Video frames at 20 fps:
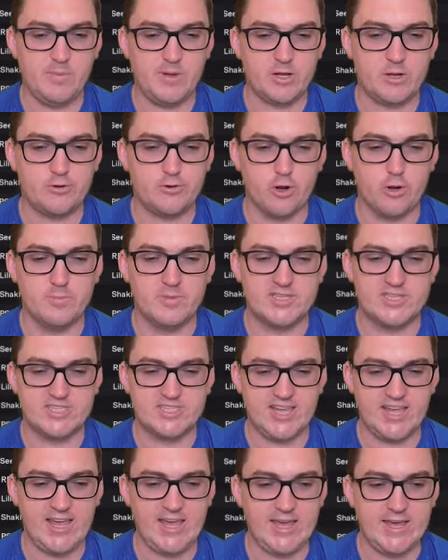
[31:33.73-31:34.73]
But Group
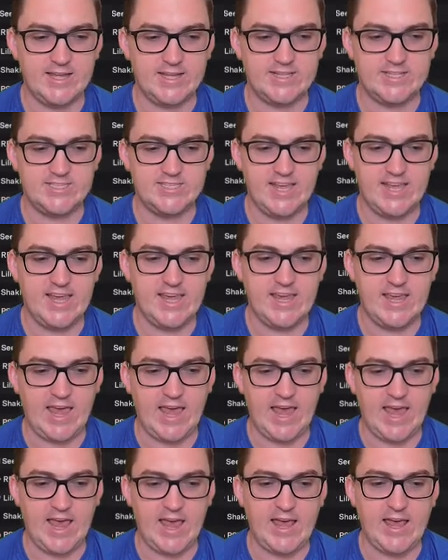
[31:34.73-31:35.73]
C,
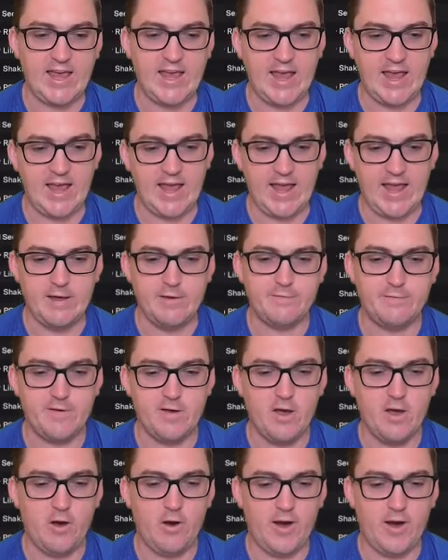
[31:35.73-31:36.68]
D, E, F,